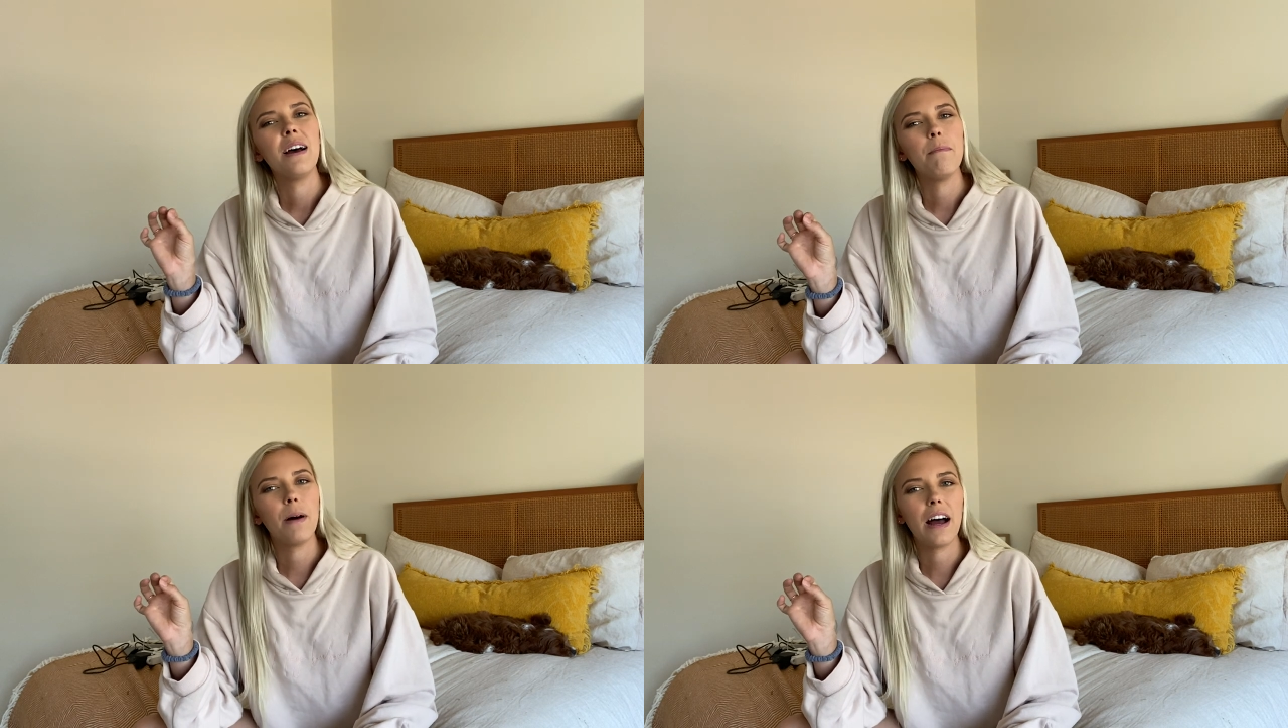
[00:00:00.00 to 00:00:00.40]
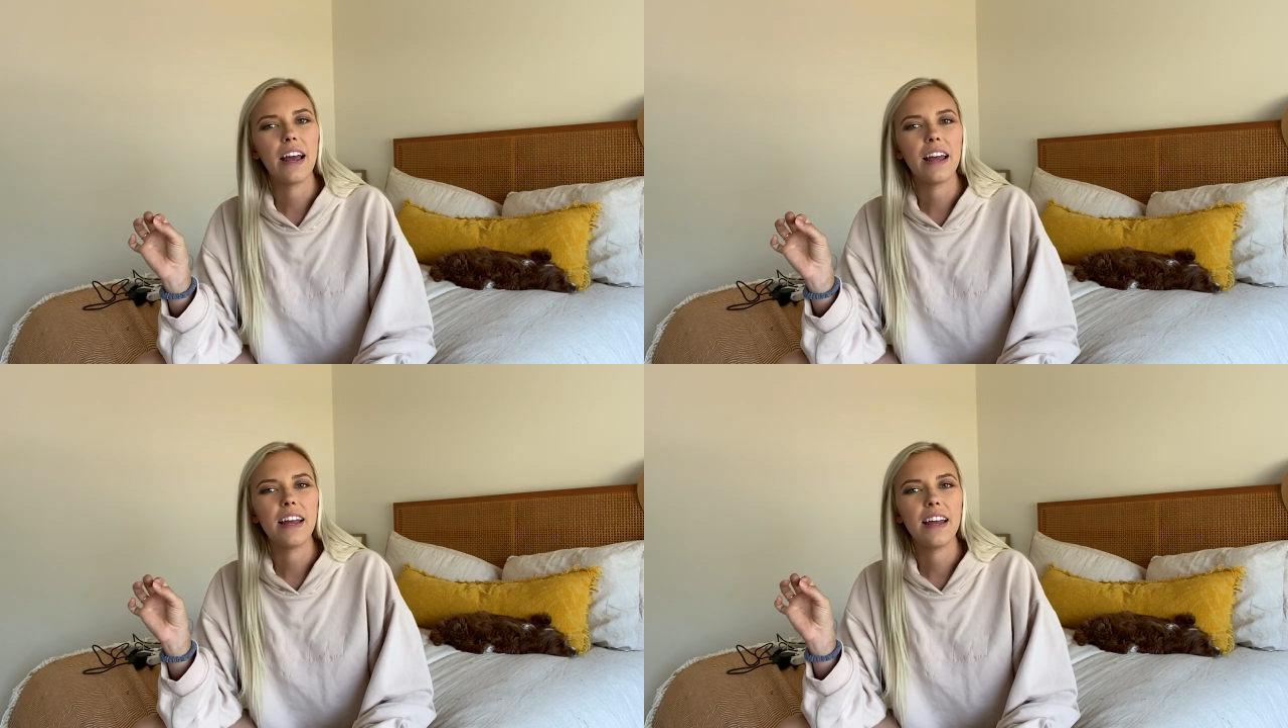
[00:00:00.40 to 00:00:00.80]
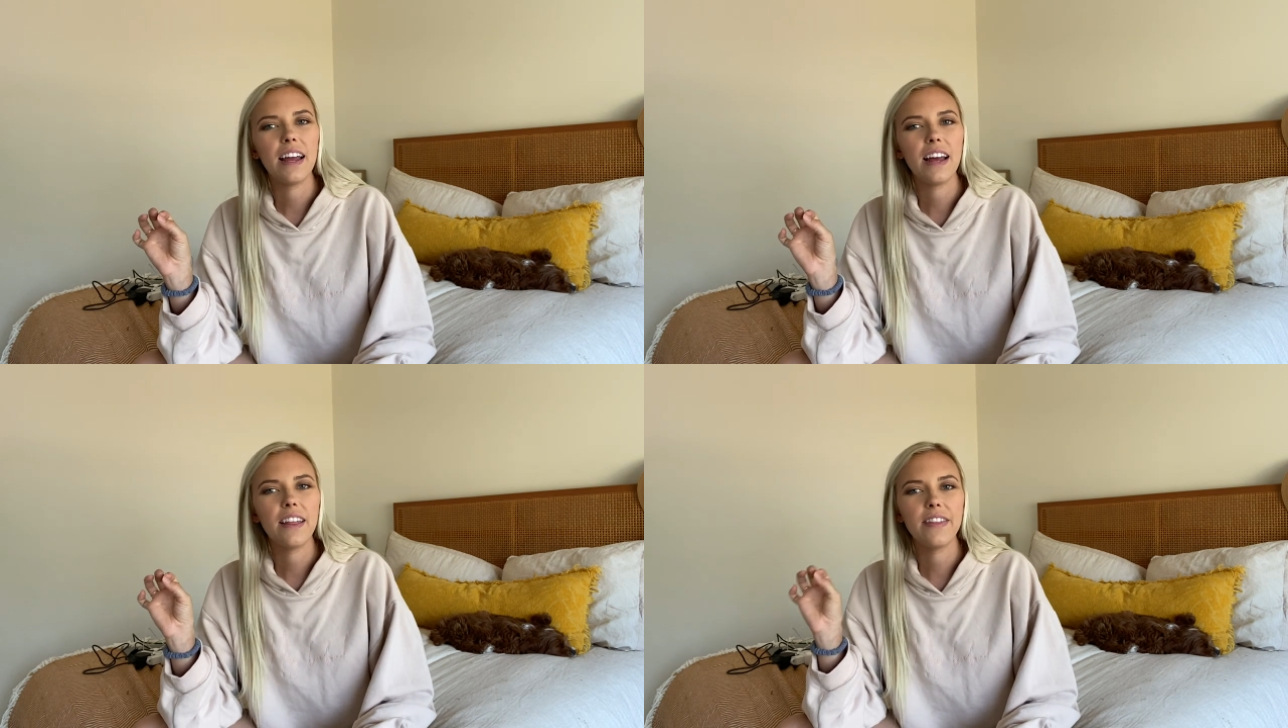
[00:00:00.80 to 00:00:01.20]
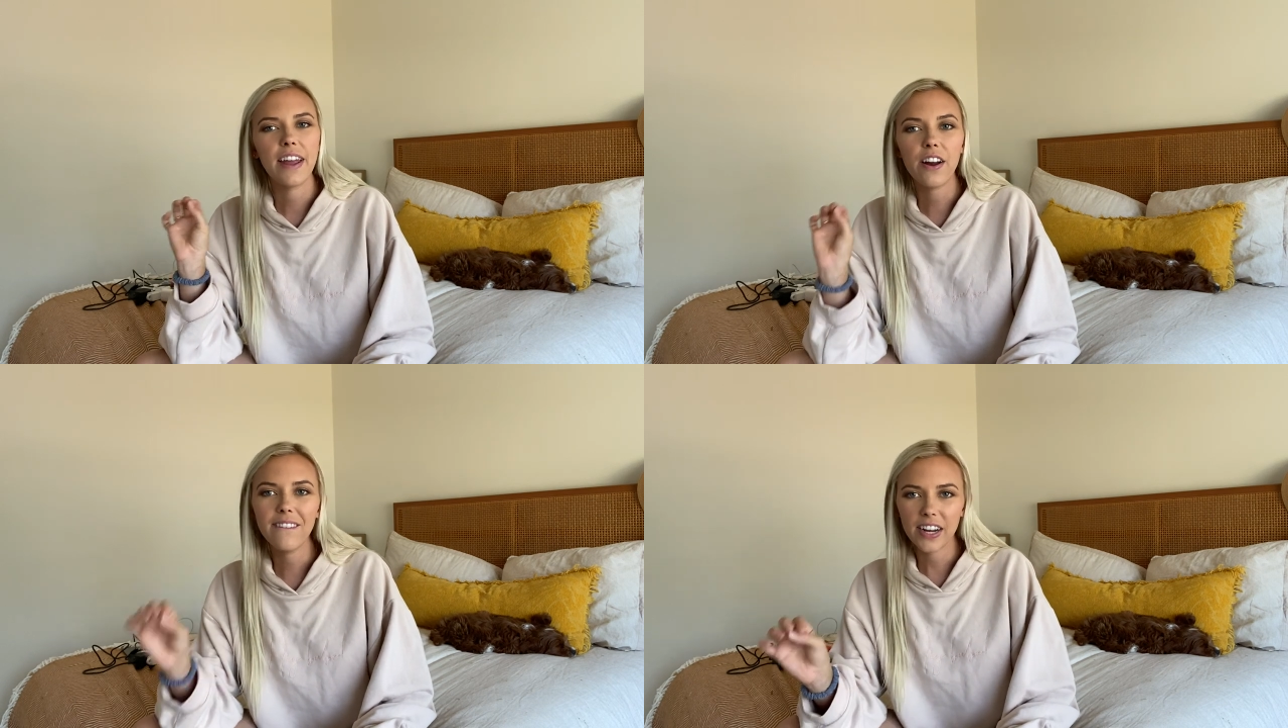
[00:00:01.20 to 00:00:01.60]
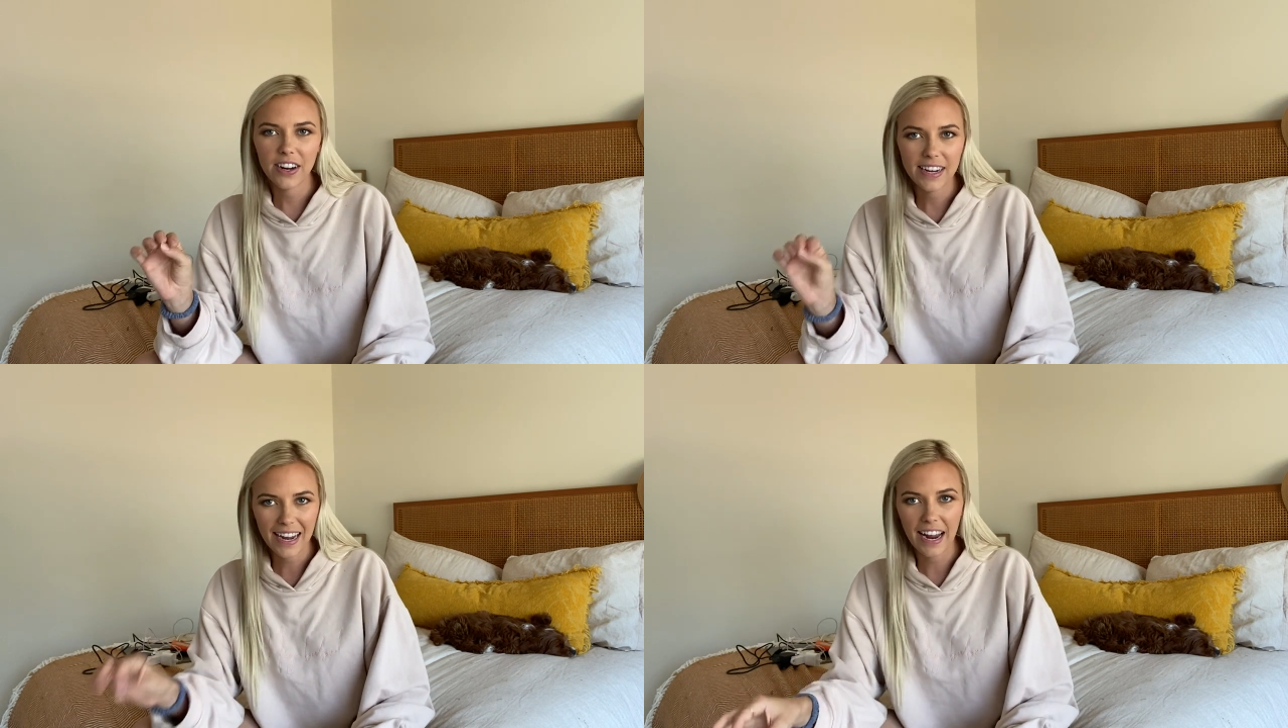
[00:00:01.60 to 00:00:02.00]
but they are
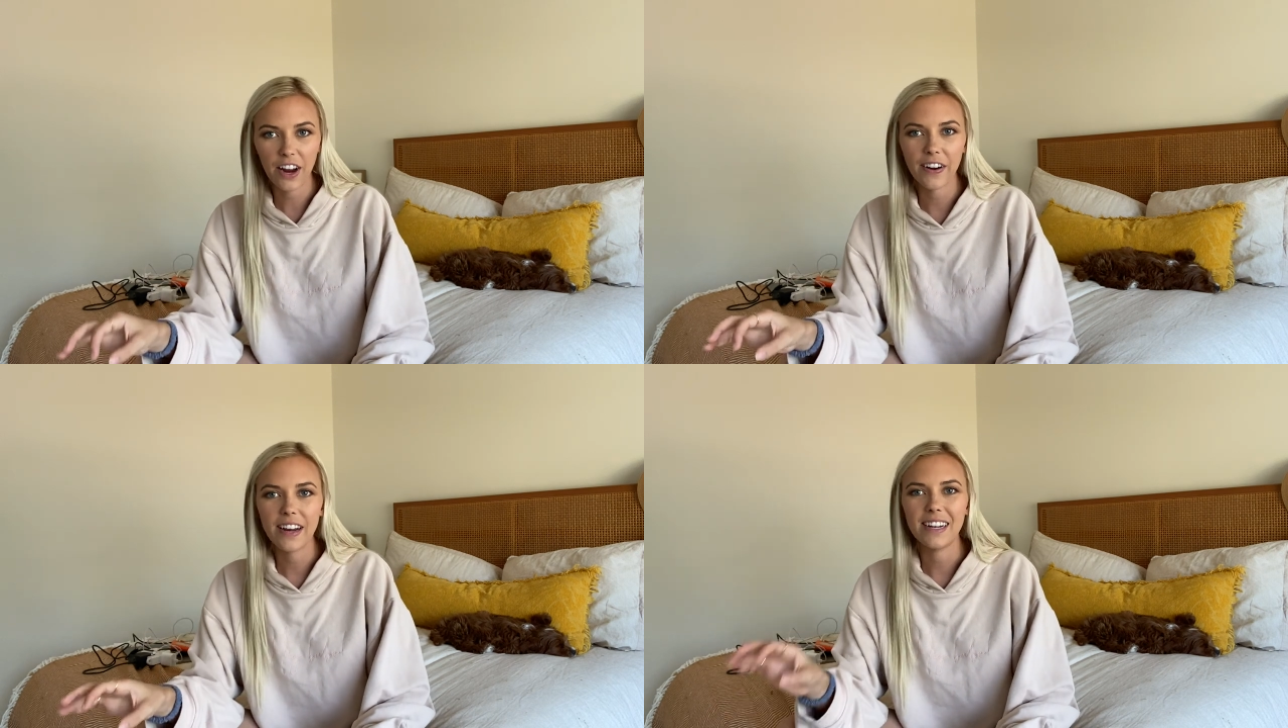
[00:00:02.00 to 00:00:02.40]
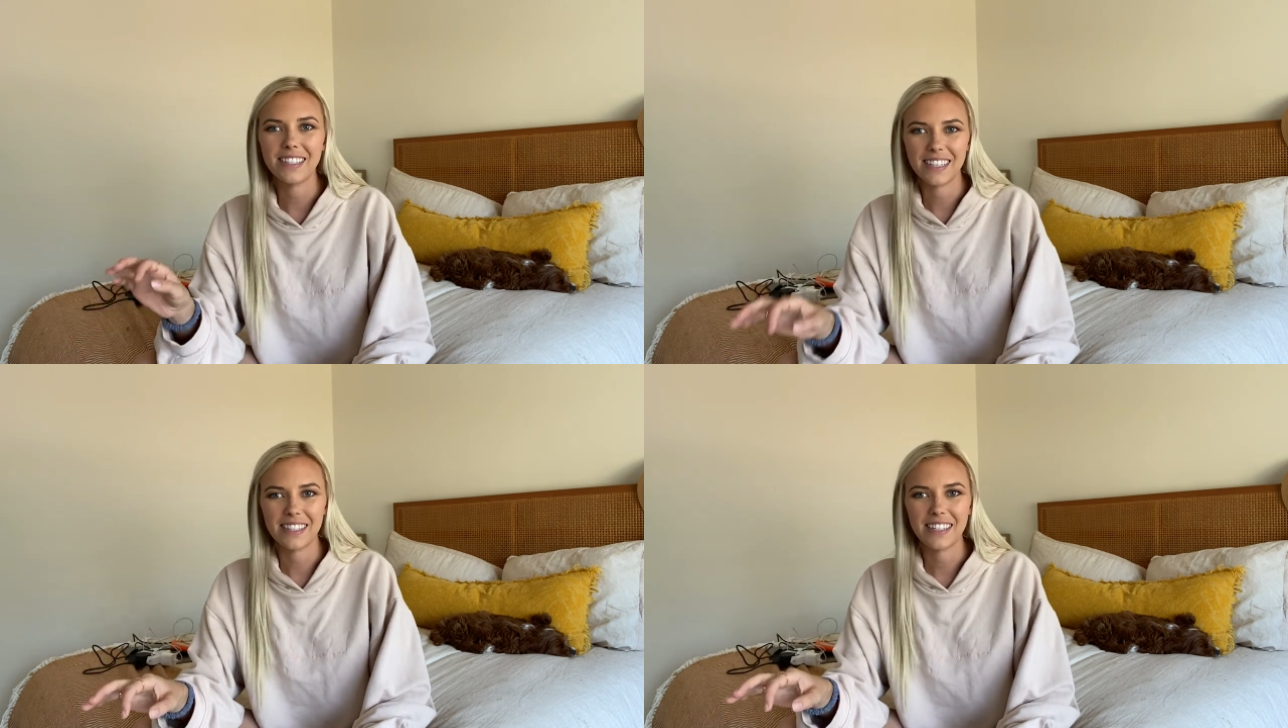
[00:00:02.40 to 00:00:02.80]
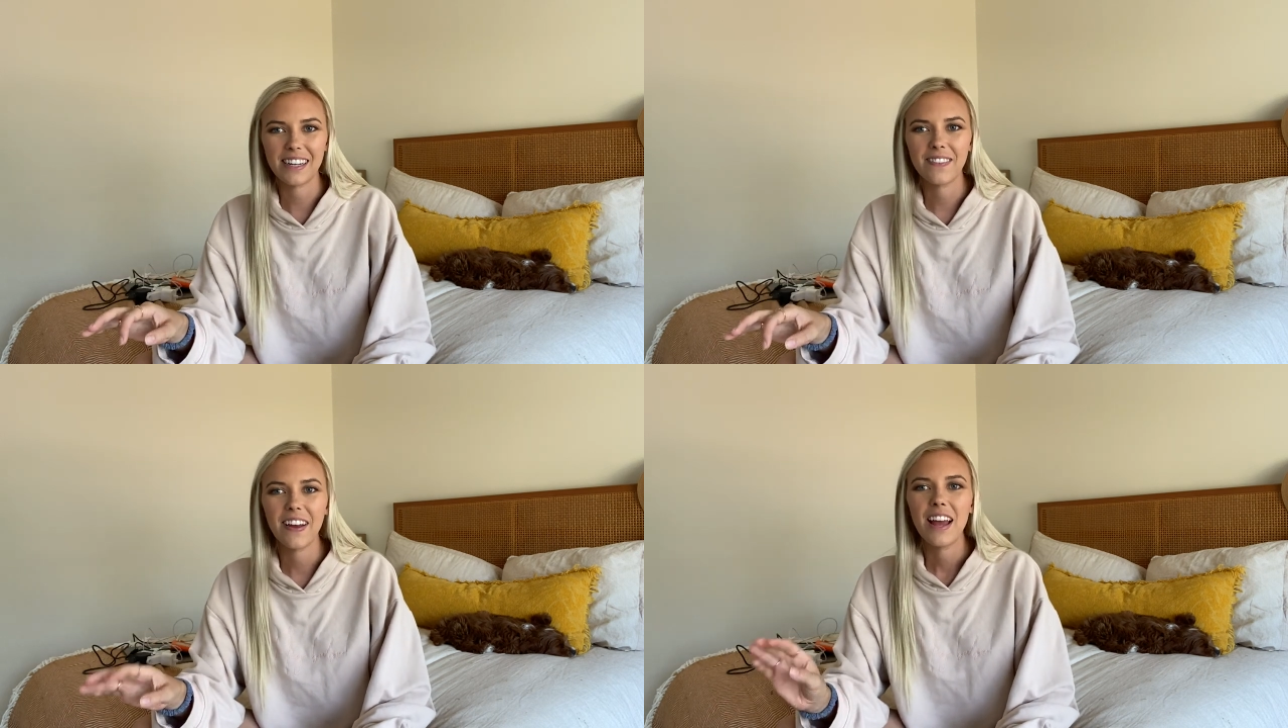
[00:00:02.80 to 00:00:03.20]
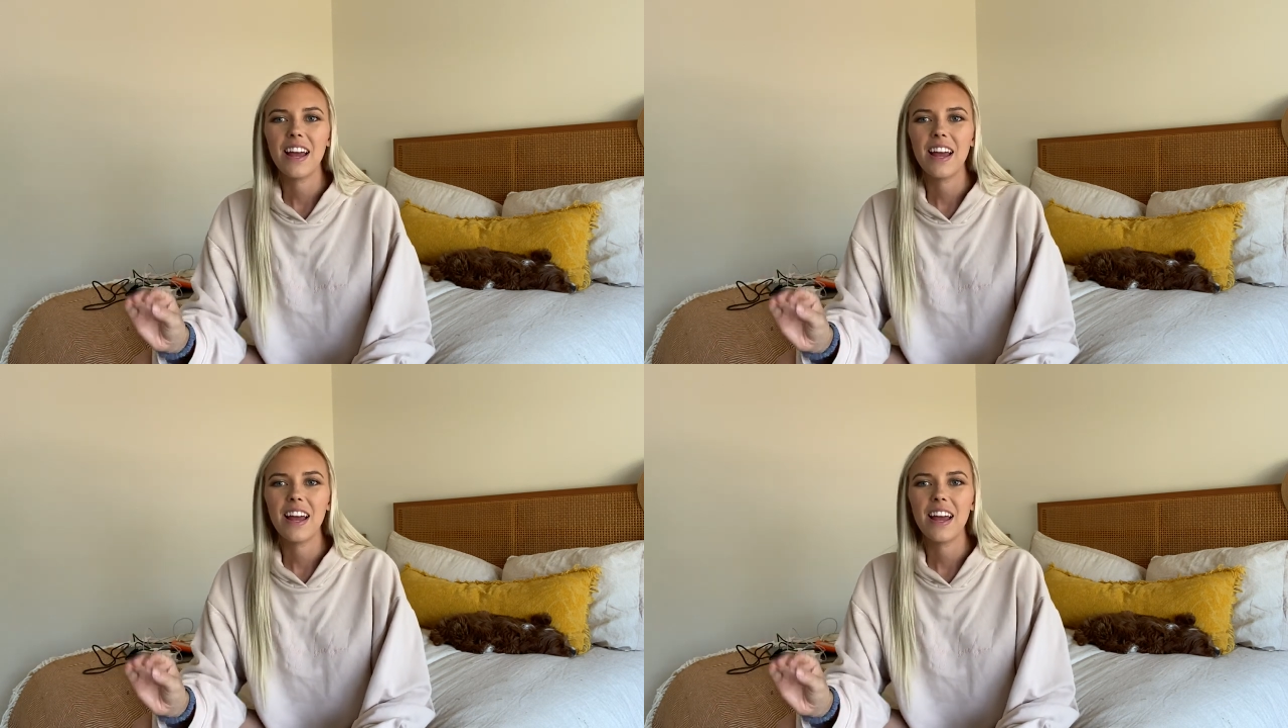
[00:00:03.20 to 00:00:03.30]
very caring and sensitive.